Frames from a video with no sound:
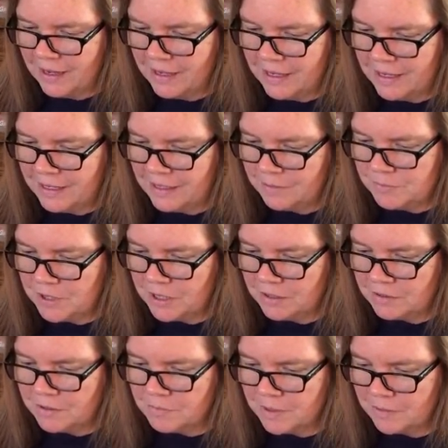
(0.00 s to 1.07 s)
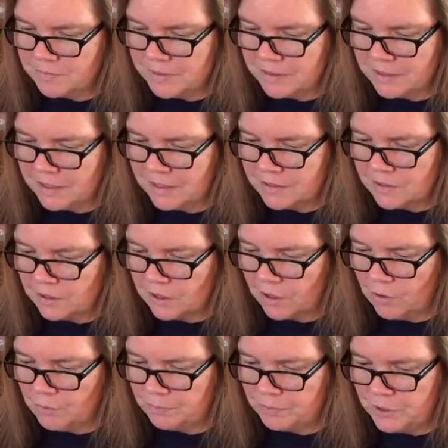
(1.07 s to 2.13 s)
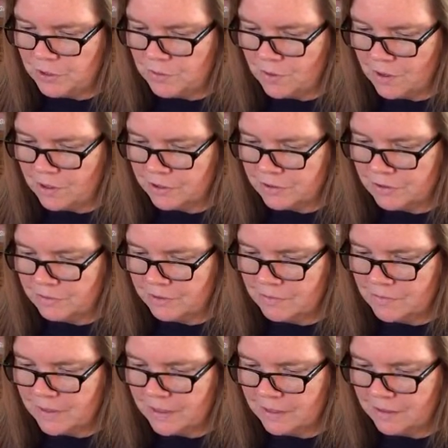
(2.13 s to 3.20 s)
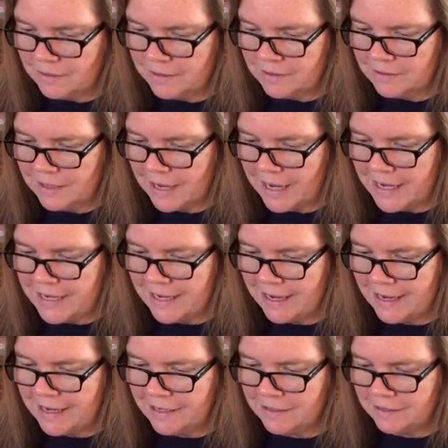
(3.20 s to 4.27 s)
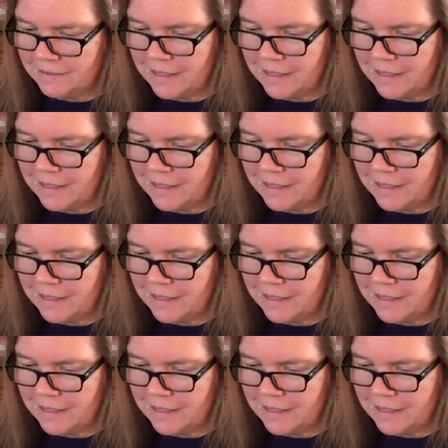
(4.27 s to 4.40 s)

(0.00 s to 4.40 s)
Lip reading: And Terry Redmond says, hope you are doing well. And hey to Hannah.